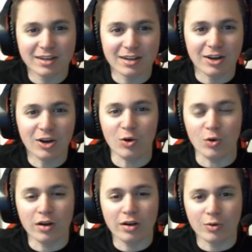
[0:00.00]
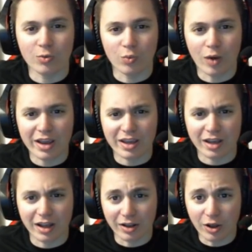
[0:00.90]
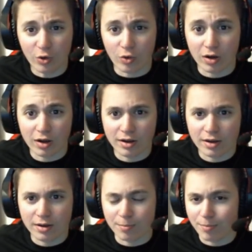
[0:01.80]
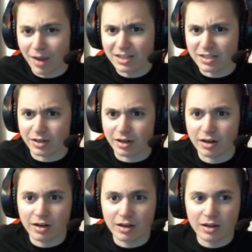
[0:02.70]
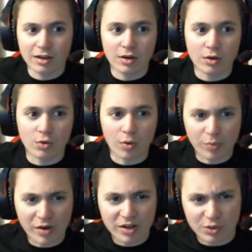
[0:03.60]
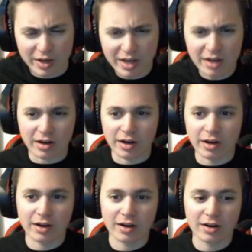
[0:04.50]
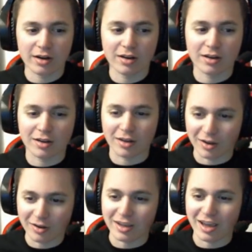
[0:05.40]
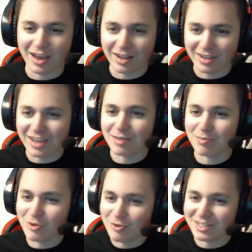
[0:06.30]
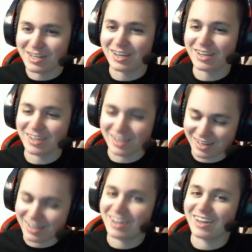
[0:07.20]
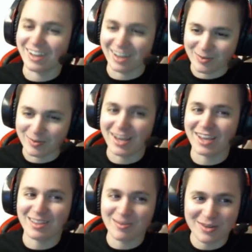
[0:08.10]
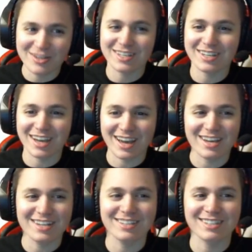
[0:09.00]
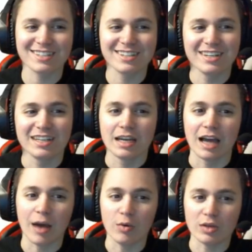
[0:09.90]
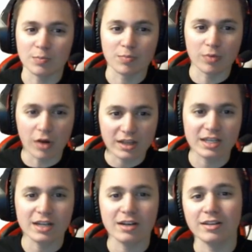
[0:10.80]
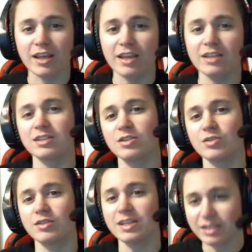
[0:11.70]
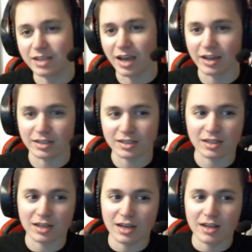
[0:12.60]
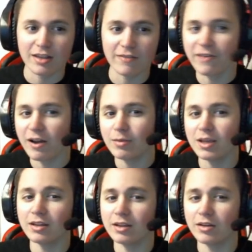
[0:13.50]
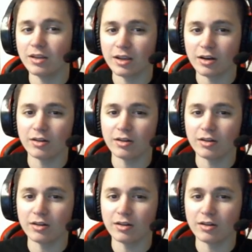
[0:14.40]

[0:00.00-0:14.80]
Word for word: Oh, why, hello, Master. What brings you here? Okay, I like the music. I'm liking the music, guys. I was brought here thanks to these guys. They found me in Lilygear